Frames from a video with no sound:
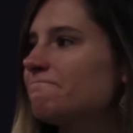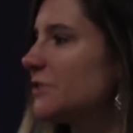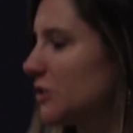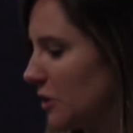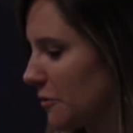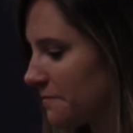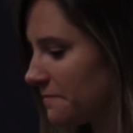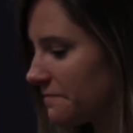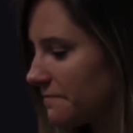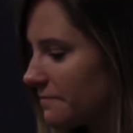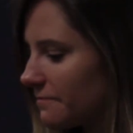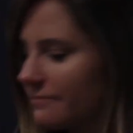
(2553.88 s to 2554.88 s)
So
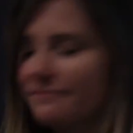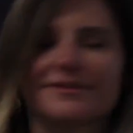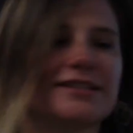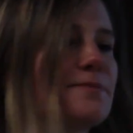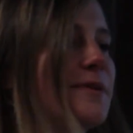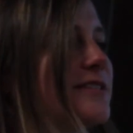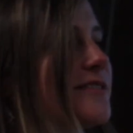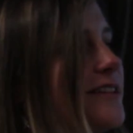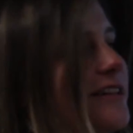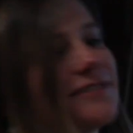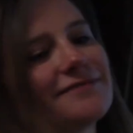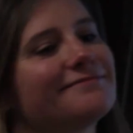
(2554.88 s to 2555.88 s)
that's
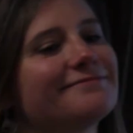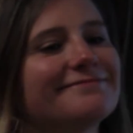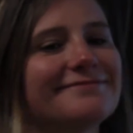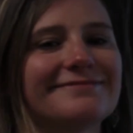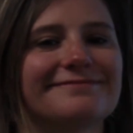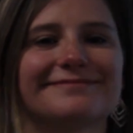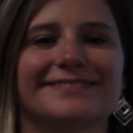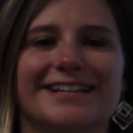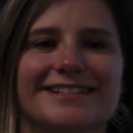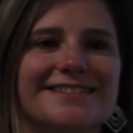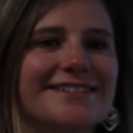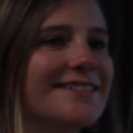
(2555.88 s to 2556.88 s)
basically it.
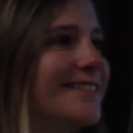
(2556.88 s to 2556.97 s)
Thanks.